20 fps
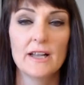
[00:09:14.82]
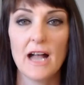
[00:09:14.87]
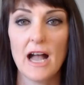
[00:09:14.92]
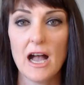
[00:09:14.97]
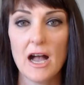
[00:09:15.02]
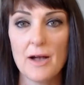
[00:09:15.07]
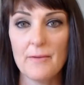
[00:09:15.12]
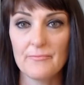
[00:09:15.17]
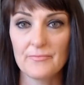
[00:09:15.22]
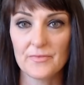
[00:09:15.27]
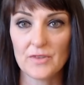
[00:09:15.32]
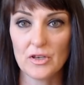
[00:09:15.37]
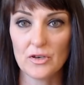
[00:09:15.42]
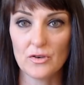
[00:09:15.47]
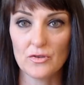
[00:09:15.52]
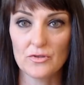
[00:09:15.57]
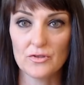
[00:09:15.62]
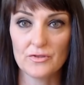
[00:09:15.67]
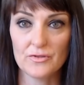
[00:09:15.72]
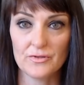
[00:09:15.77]
or um, you
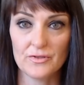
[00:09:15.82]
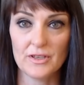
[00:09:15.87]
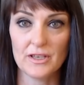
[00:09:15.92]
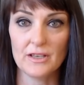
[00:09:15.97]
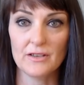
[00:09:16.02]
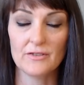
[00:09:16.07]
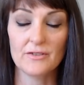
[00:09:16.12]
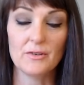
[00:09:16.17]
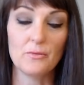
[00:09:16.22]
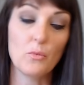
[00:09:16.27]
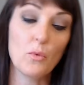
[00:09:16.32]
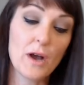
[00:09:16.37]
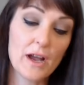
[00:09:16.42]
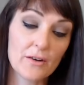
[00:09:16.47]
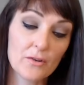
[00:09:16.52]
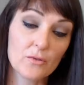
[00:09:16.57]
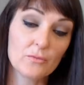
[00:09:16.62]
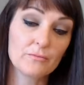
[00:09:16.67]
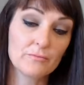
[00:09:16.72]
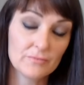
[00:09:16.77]
know the, the the
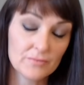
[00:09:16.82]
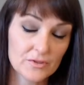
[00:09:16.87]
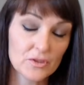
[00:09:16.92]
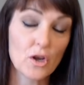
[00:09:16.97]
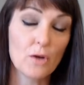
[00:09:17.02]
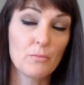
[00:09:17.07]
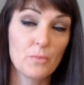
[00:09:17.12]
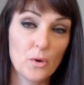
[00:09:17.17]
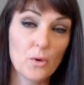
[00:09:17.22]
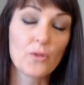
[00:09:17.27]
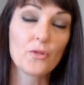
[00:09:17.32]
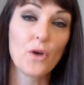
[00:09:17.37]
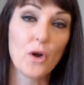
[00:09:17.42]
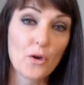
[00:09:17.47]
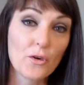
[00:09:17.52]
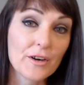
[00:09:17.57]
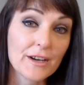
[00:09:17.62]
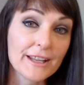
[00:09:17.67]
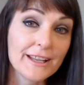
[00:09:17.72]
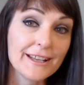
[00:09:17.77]
one top
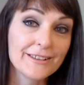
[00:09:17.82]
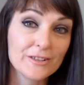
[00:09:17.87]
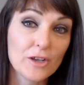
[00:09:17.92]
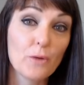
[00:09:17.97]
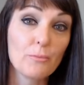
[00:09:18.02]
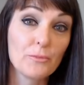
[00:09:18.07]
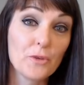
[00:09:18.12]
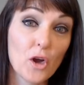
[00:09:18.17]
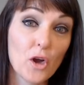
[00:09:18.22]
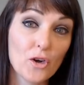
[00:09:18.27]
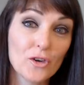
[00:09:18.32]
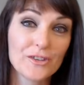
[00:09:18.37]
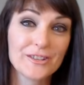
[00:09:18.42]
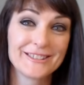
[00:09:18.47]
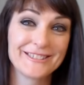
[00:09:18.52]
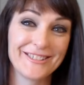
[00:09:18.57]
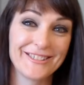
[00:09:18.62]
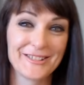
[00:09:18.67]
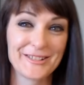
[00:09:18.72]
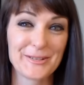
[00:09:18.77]
authority, top dog,
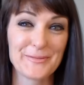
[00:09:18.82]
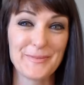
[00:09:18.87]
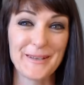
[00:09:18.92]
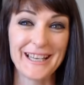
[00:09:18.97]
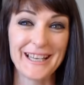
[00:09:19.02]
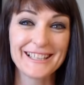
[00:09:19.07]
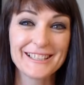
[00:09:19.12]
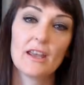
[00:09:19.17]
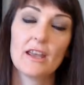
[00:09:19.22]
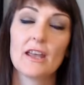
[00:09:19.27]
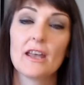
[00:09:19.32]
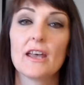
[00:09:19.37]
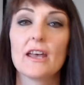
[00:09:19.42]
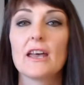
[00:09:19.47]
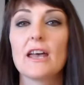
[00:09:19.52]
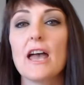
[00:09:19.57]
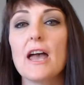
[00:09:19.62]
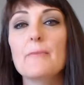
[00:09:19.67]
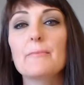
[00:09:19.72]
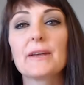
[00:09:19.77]
so to speak.
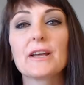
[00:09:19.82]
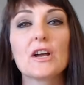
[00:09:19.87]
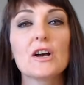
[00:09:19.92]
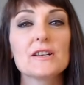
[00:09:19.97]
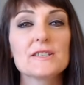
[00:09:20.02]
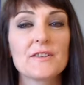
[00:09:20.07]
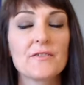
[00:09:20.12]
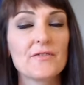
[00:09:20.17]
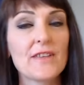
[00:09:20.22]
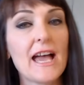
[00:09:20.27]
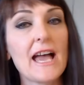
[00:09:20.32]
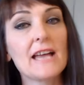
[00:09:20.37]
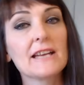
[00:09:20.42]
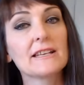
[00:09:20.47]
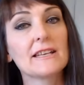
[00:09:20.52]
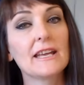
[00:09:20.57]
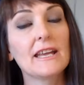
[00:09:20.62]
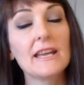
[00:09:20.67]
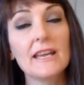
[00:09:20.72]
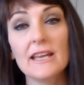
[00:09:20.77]
And because of that,
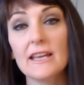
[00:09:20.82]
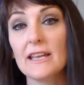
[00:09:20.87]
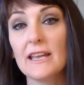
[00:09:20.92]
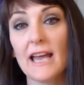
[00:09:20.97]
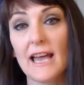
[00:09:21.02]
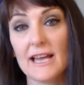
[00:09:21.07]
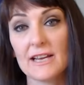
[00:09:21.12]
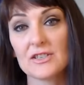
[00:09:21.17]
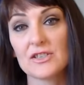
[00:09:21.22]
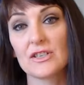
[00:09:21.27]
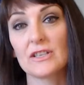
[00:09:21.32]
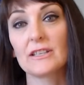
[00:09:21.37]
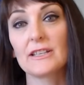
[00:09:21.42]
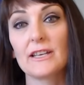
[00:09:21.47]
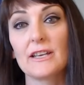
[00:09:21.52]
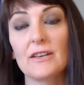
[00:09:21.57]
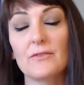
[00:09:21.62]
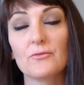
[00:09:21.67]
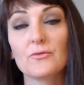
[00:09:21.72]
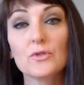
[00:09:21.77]
he
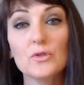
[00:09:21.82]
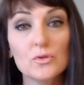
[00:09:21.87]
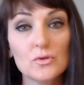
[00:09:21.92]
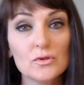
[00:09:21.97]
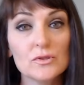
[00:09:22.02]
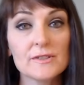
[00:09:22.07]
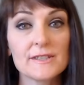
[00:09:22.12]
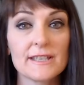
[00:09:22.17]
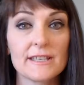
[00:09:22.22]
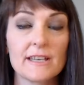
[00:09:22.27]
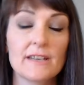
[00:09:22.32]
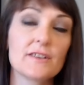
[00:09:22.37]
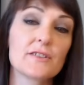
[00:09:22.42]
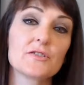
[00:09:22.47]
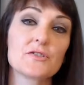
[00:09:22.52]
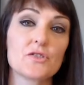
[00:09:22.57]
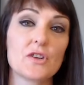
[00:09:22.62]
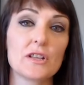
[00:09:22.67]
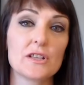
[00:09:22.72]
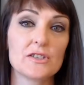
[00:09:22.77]
actually rules in
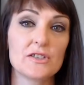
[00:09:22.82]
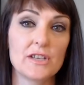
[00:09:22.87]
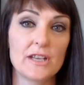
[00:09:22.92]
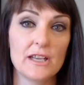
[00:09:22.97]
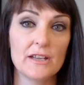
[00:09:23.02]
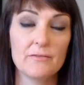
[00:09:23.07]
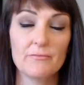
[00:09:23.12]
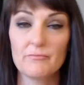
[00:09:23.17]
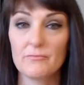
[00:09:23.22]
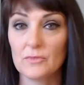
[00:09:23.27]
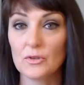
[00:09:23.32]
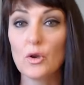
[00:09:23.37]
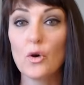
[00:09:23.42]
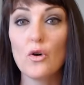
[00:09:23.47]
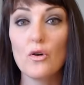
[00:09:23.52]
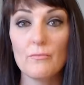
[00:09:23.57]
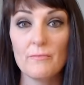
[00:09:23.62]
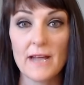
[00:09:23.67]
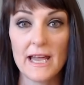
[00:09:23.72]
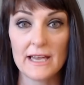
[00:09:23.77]
astrology
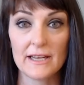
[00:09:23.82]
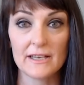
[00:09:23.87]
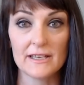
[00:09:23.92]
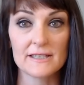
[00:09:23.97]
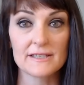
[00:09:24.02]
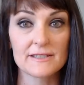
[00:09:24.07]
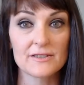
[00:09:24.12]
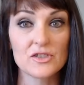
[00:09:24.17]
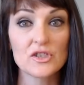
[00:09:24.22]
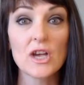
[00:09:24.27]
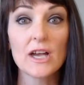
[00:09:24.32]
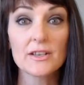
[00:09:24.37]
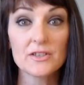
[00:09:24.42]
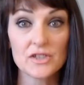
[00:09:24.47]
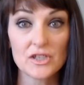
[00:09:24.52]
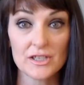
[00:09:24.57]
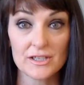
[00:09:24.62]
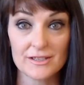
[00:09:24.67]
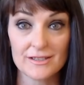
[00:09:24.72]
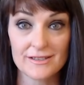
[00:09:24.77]
lawmakers,
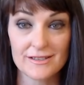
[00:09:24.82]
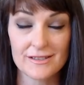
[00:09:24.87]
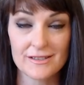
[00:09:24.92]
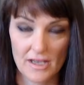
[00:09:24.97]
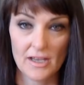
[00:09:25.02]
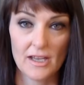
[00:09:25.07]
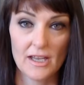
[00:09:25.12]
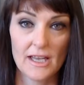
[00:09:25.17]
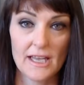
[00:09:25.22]
judges,